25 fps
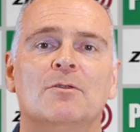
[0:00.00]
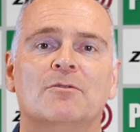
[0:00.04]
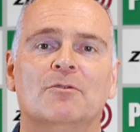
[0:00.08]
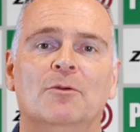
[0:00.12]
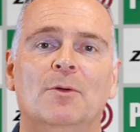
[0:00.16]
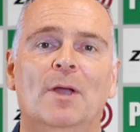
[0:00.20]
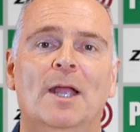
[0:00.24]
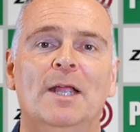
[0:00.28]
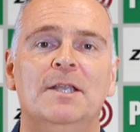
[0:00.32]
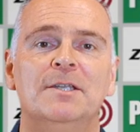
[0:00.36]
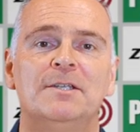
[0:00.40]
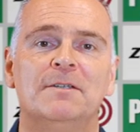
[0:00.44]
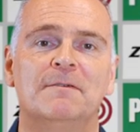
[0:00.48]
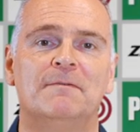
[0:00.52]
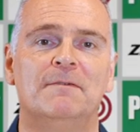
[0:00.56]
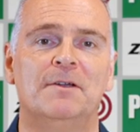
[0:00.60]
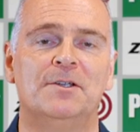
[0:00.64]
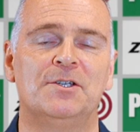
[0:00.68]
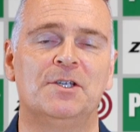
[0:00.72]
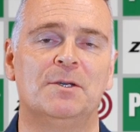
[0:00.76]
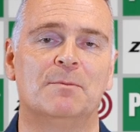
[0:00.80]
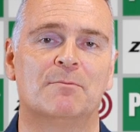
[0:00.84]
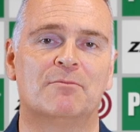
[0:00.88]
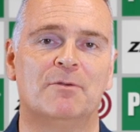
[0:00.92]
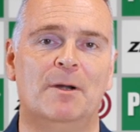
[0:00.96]
through
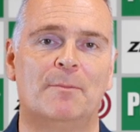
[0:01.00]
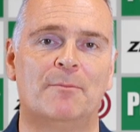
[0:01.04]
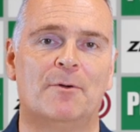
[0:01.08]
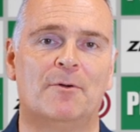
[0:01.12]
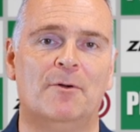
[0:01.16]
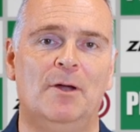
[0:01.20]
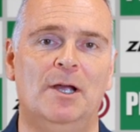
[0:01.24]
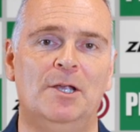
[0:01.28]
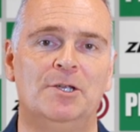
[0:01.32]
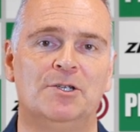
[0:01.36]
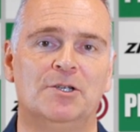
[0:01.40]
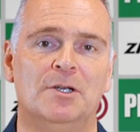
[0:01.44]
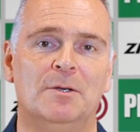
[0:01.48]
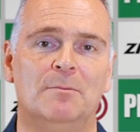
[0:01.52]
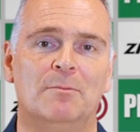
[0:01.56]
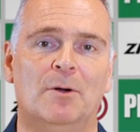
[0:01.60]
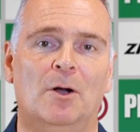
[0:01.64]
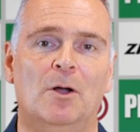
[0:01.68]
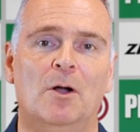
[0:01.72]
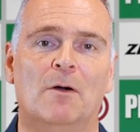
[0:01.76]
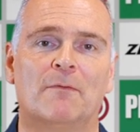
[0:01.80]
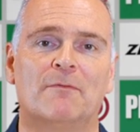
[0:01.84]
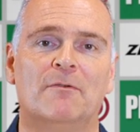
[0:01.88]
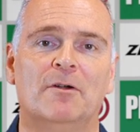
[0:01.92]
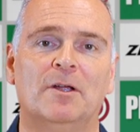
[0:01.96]
insufficient preparation
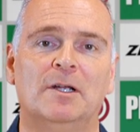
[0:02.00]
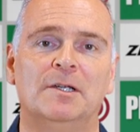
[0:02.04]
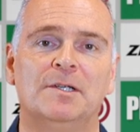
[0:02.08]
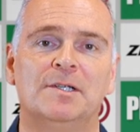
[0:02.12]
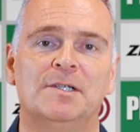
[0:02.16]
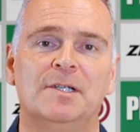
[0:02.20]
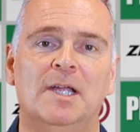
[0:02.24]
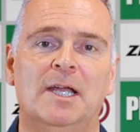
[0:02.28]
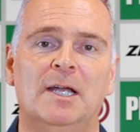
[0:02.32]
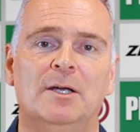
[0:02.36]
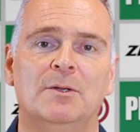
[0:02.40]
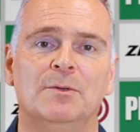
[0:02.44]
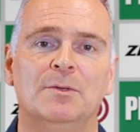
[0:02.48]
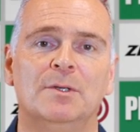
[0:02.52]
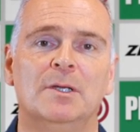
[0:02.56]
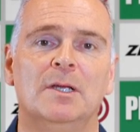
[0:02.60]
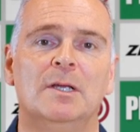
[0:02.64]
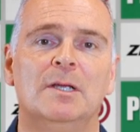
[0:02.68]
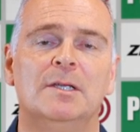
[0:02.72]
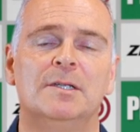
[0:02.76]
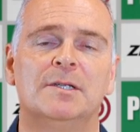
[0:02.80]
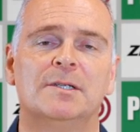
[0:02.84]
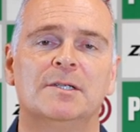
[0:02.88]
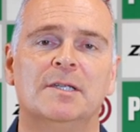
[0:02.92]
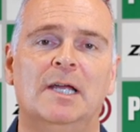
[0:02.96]
by offering a sound,
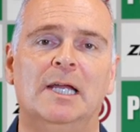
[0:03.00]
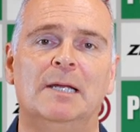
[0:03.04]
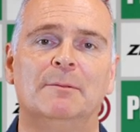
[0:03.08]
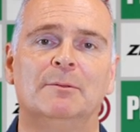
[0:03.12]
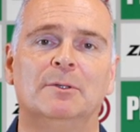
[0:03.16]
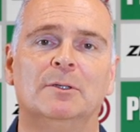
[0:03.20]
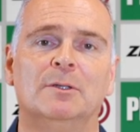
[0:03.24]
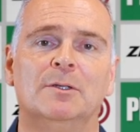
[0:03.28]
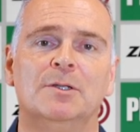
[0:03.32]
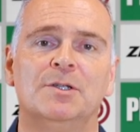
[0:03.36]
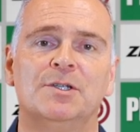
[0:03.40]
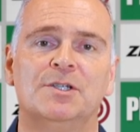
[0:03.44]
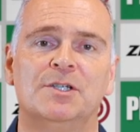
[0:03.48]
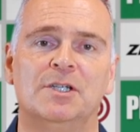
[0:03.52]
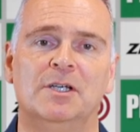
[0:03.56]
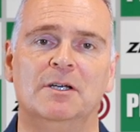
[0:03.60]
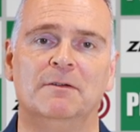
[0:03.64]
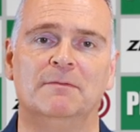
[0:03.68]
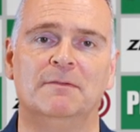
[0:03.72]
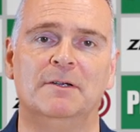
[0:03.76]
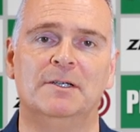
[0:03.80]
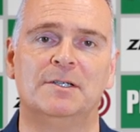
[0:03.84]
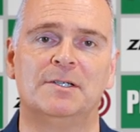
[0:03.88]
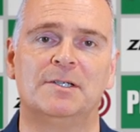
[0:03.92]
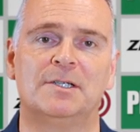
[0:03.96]
stable
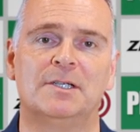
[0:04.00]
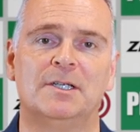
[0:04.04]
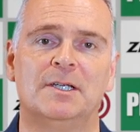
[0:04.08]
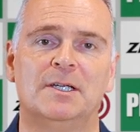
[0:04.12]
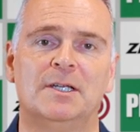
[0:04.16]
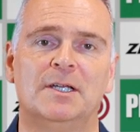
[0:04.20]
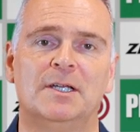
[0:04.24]
surface.